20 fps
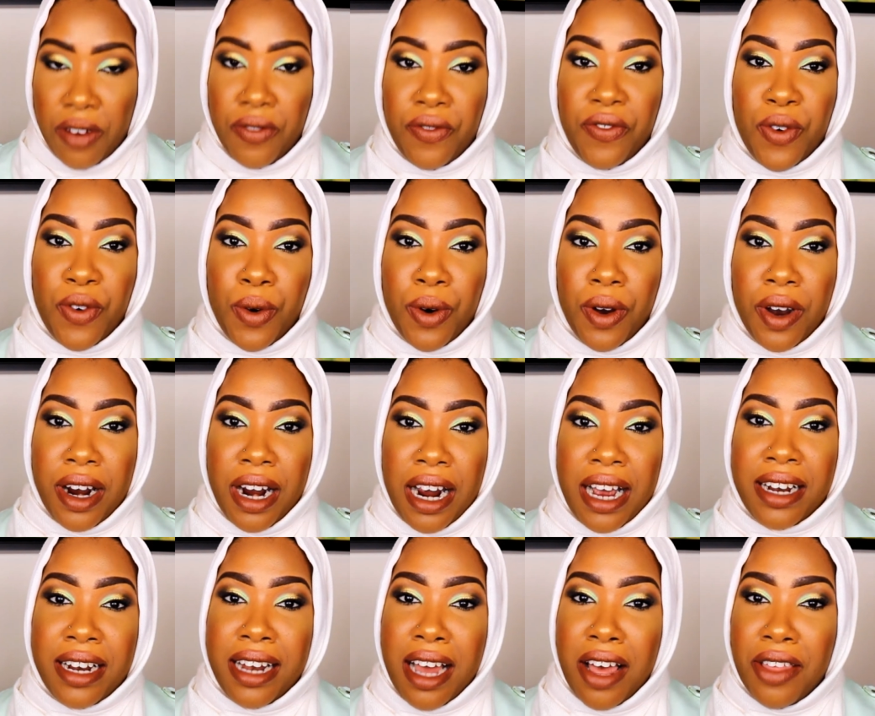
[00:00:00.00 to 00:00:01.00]
for
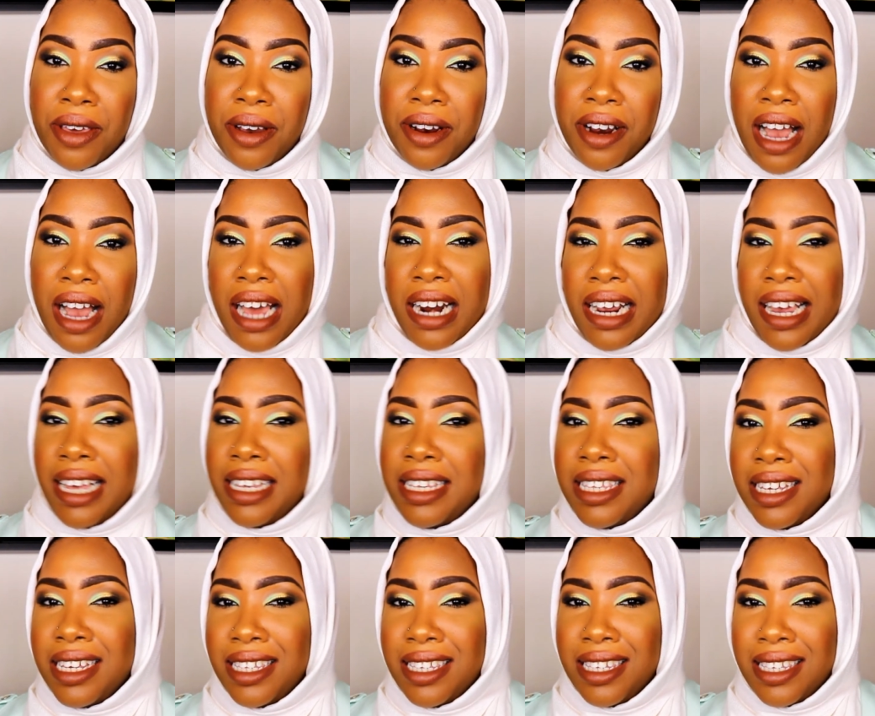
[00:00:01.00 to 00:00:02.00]
another, I guess
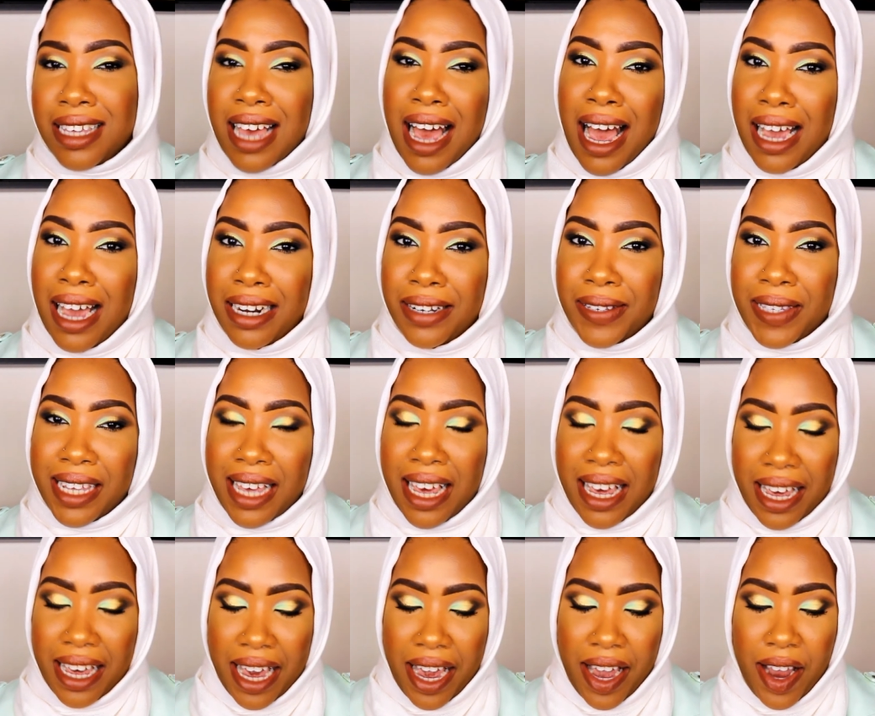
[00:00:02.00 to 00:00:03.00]
this is kind of
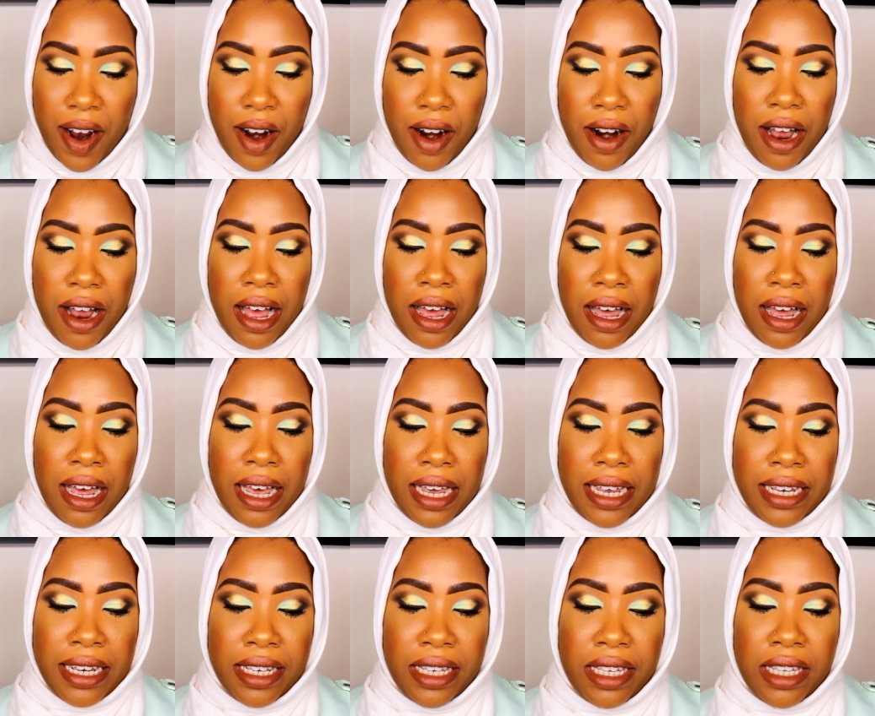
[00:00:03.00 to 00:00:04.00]

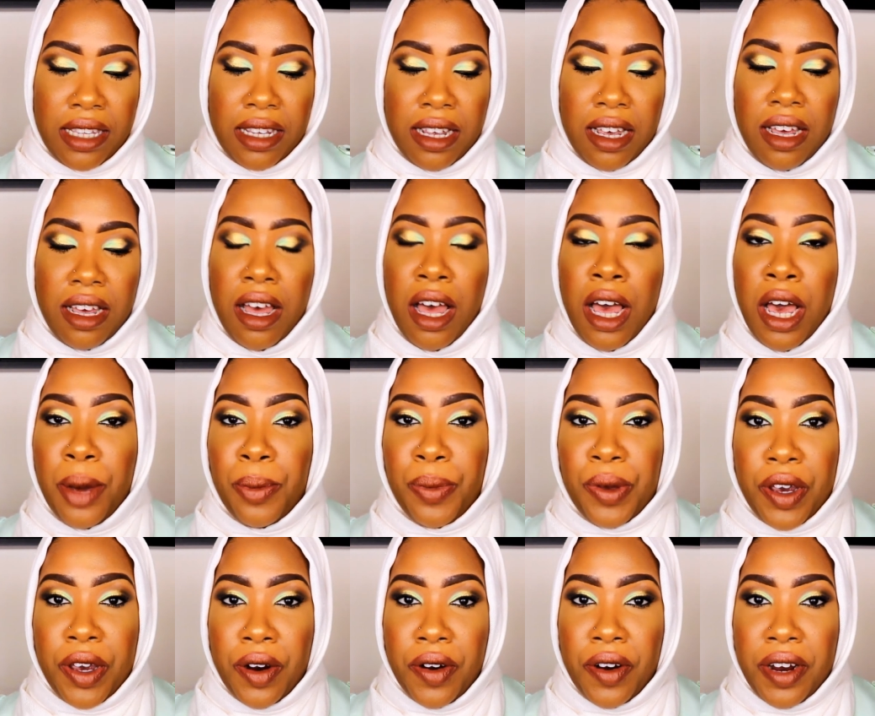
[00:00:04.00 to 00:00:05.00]
skincare, is the
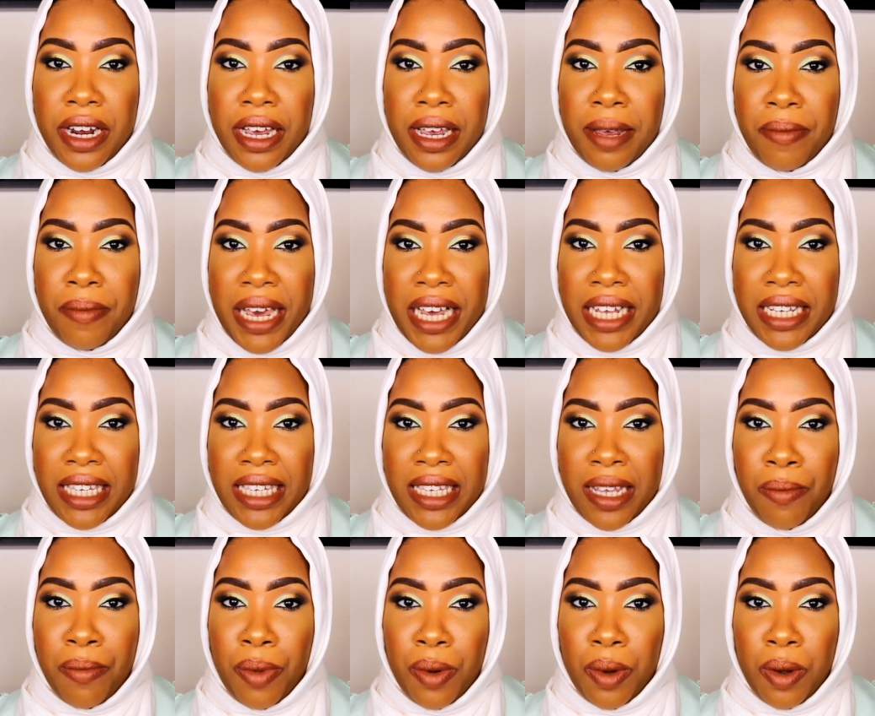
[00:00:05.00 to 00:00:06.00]
Purity Made
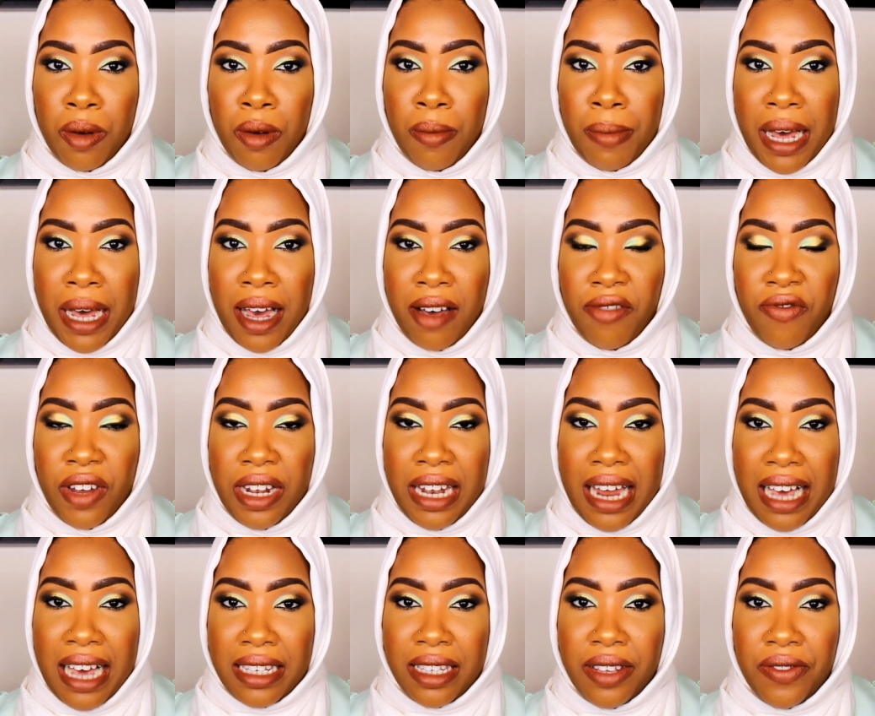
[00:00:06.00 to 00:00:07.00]
Simple by
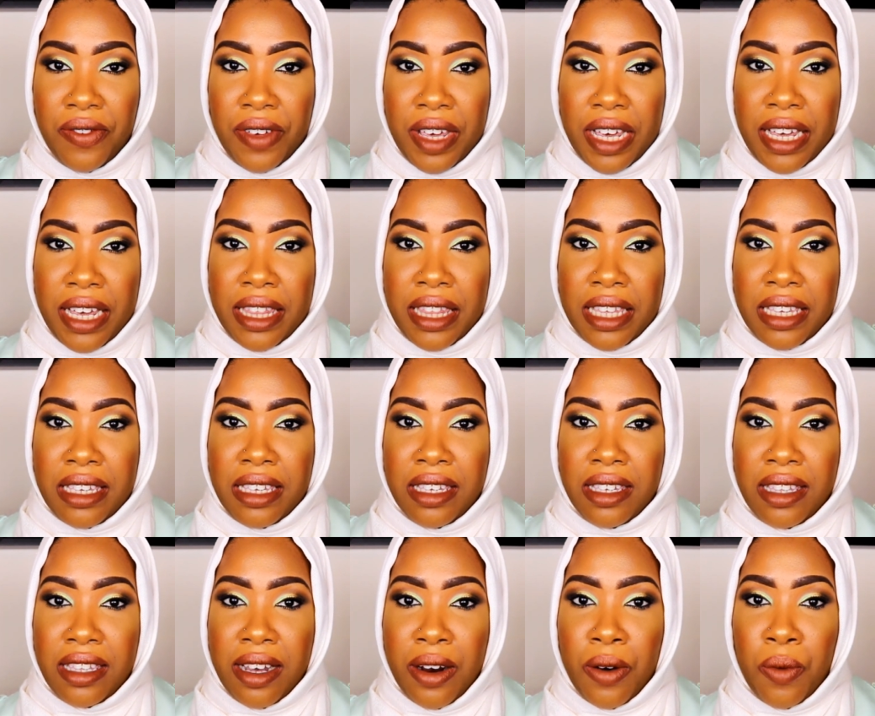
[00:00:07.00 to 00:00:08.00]
Philosophy. This
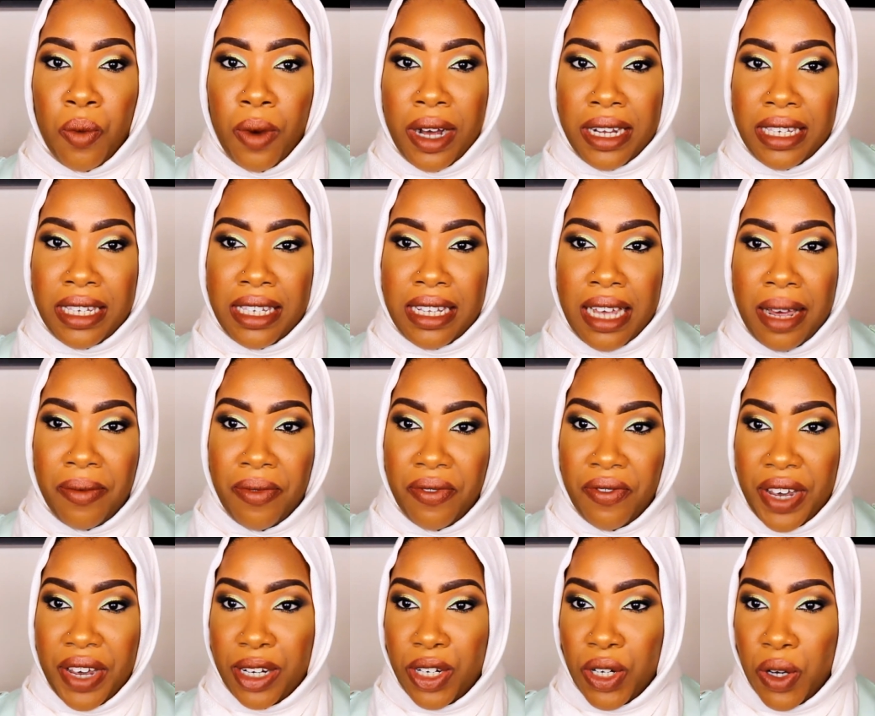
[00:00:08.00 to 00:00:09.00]
is their one-step
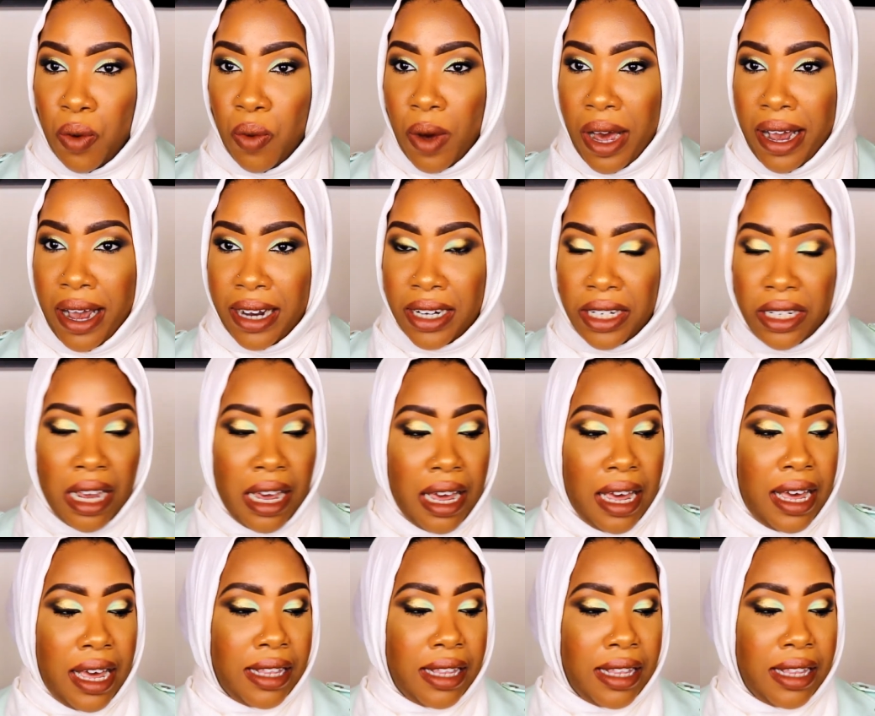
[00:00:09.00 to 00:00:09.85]
facial wash.